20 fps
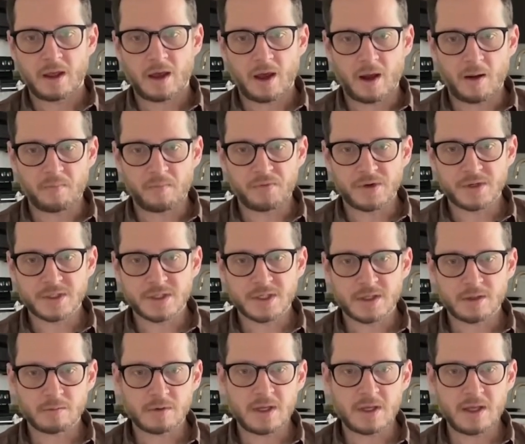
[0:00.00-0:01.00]
Um, there's
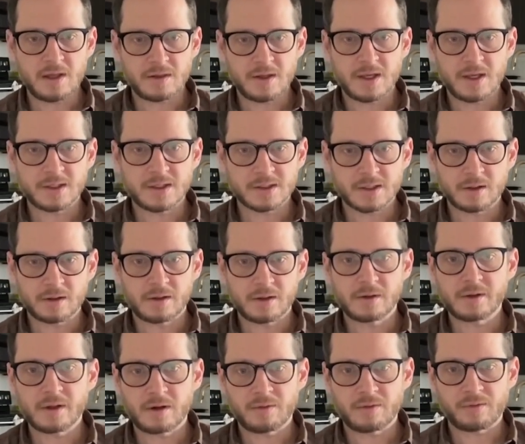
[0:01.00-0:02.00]
three things
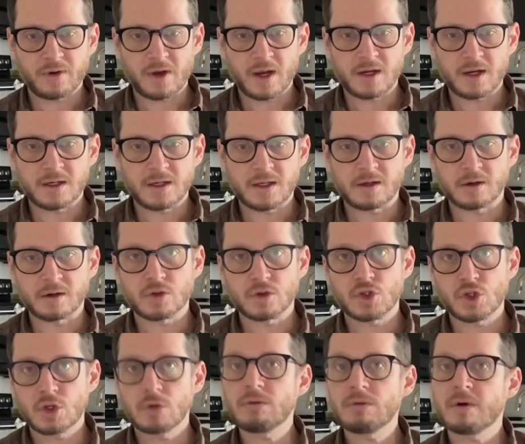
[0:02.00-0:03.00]
clearly defined here.
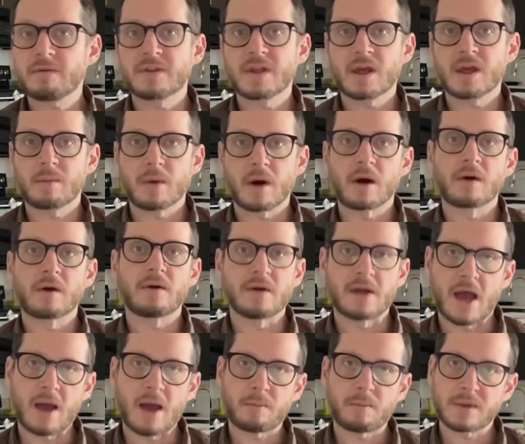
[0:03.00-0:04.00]
Two of them are
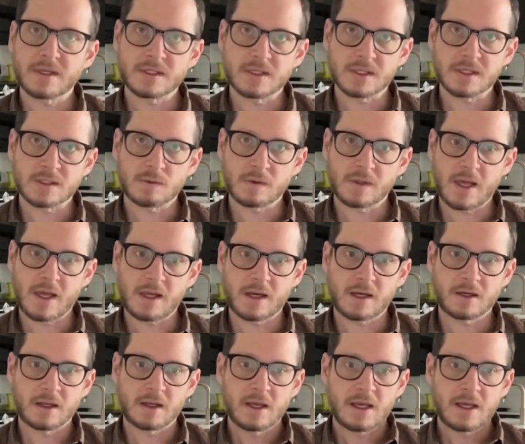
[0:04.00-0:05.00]
not business
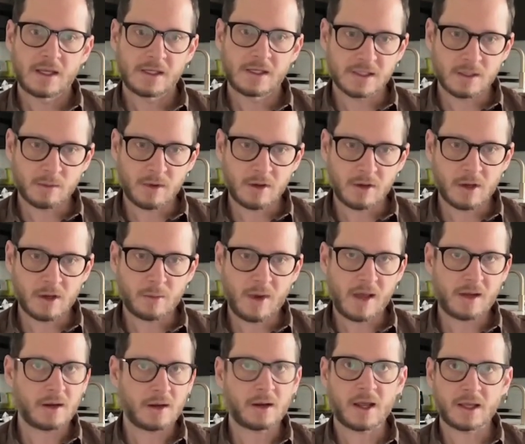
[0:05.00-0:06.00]
related. He's community
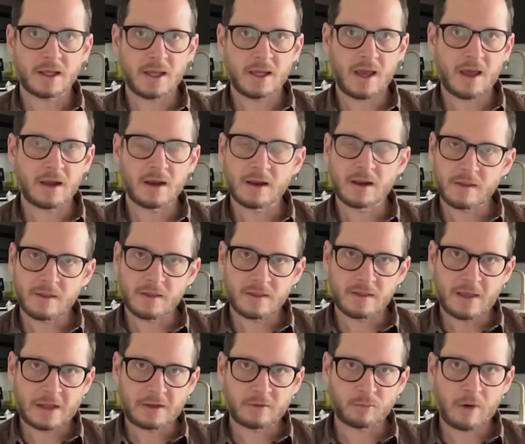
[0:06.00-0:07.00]
minded. Again,
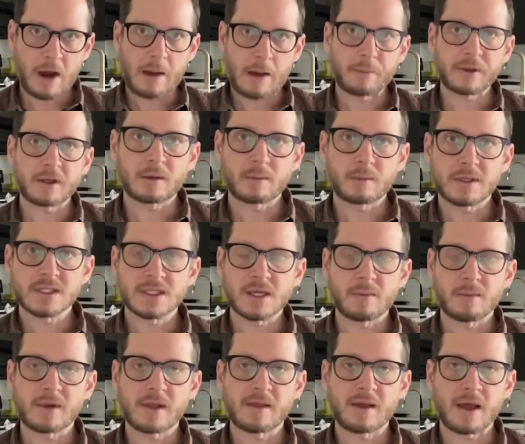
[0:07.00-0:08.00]
that's probably going
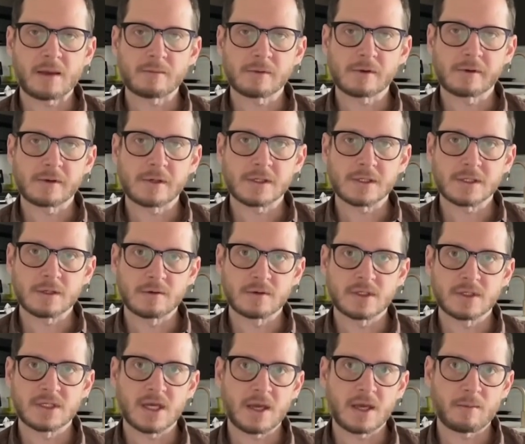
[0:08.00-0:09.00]
somebody that I'm going to
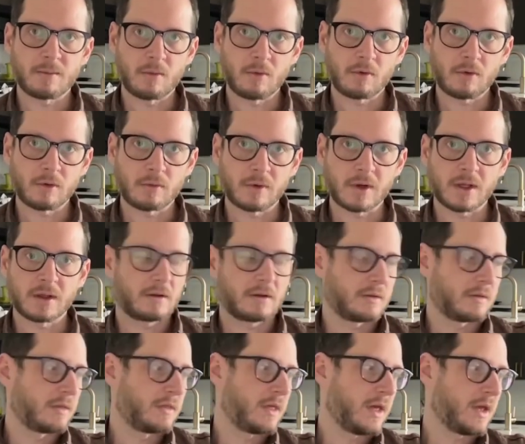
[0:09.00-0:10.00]
associate more with
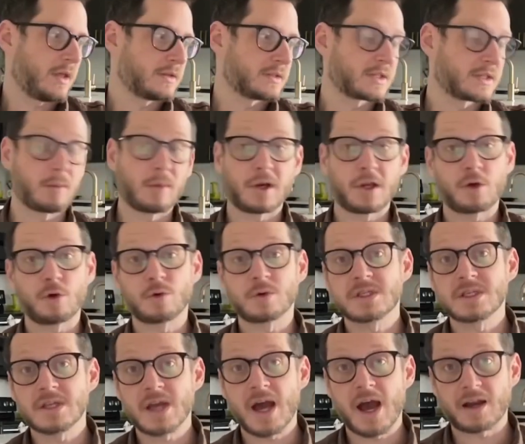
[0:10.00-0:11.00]
than somebody who
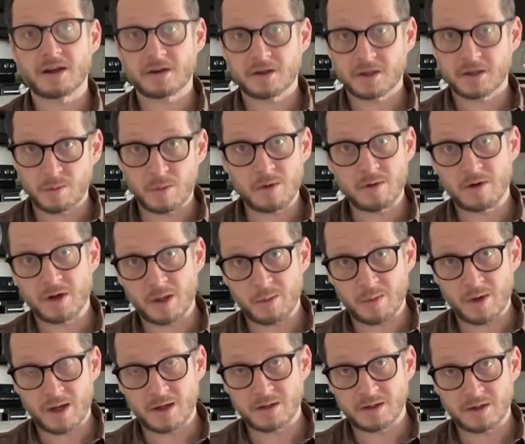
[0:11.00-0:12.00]
is not community
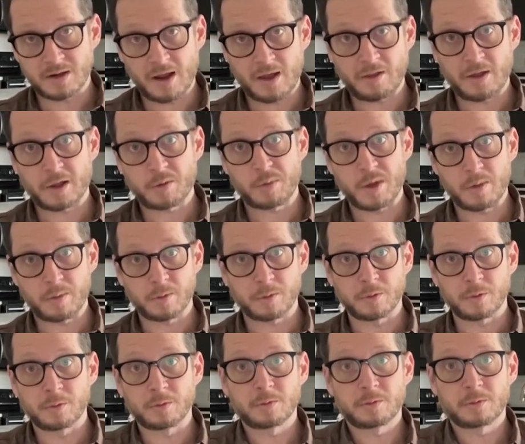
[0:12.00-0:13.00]
minded. I like people
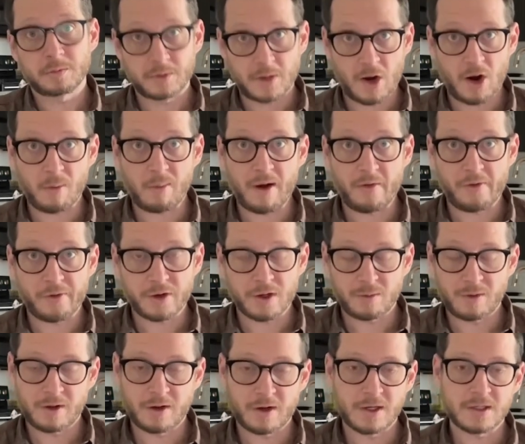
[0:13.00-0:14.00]
who care about their
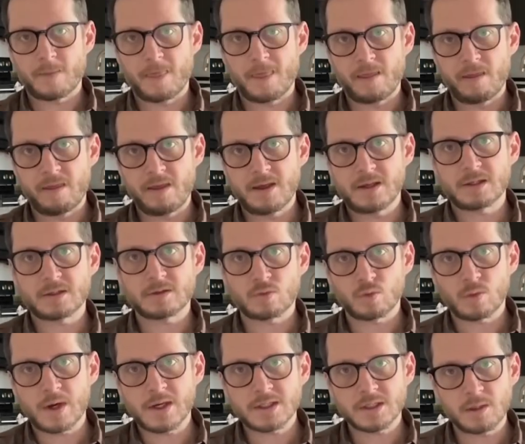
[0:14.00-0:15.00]
communities. This
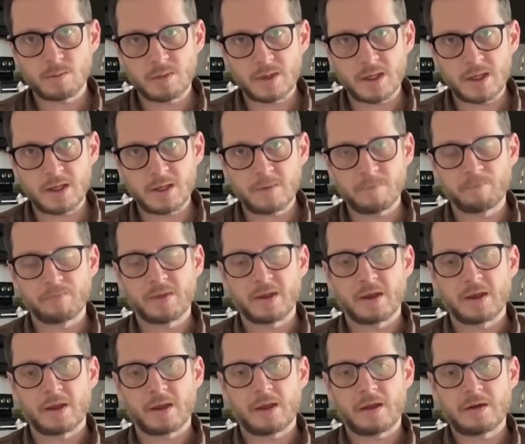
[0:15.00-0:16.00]
recipe
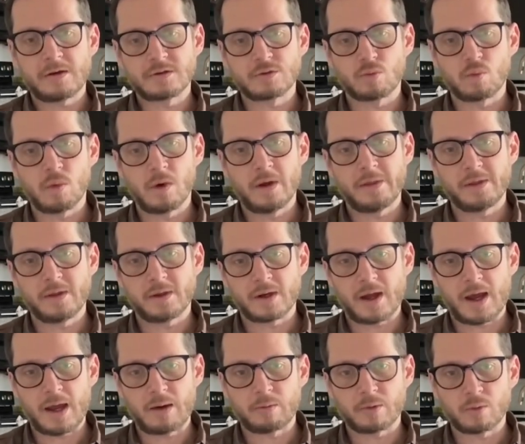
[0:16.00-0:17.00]
is one that
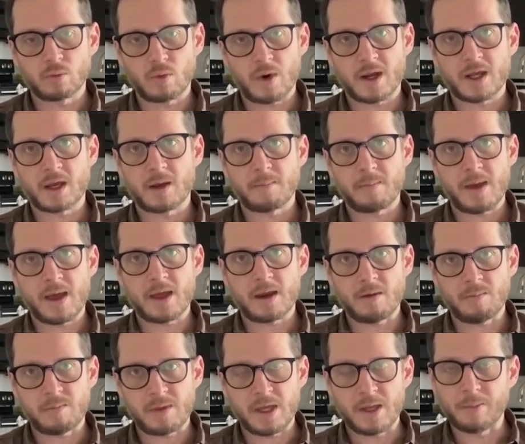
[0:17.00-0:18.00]
I would
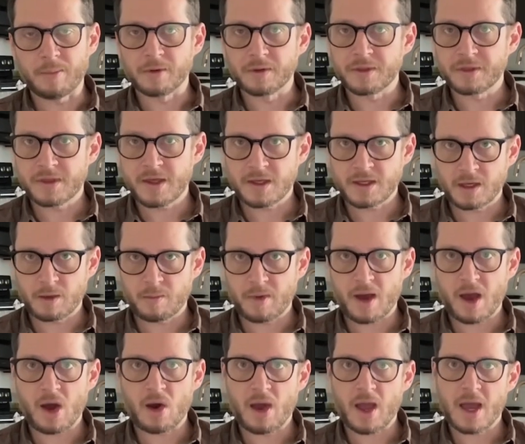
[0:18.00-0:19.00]
recommend people think
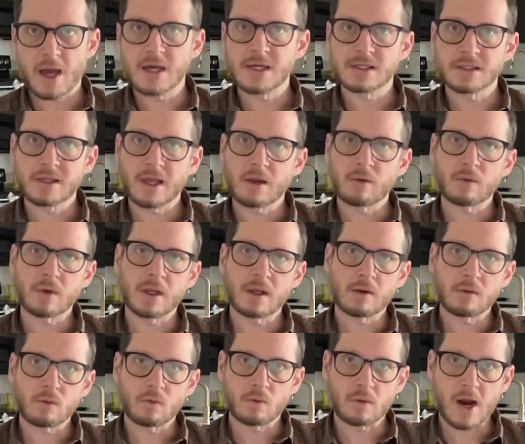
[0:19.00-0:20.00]
about as they
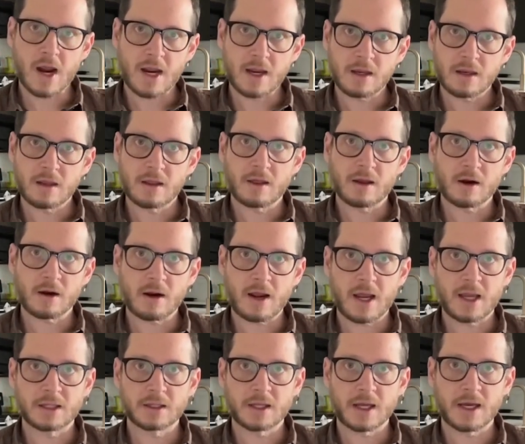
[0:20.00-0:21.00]
rewrite their
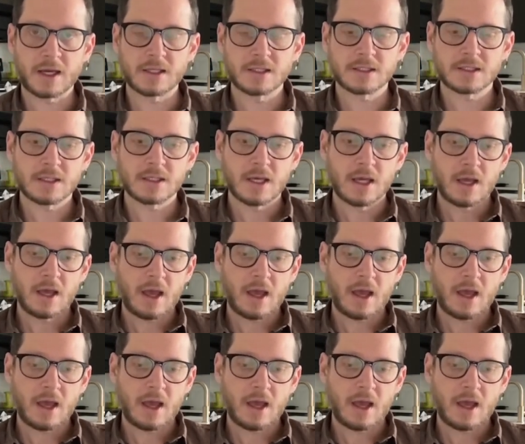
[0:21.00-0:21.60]
headlines.